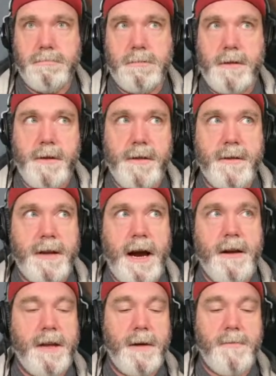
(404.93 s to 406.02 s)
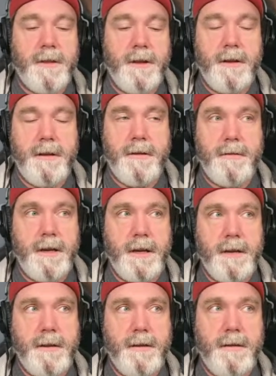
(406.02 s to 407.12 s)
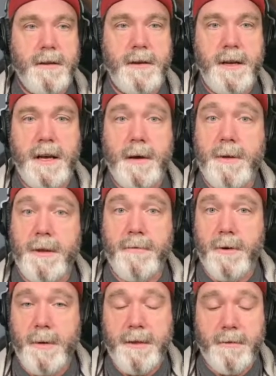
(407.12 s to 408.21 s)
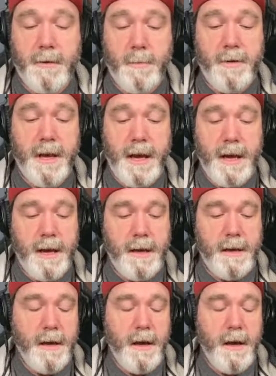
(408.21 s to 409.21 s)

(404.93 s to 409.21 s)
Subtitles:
is entirely up to the DM and the format that they're playing in.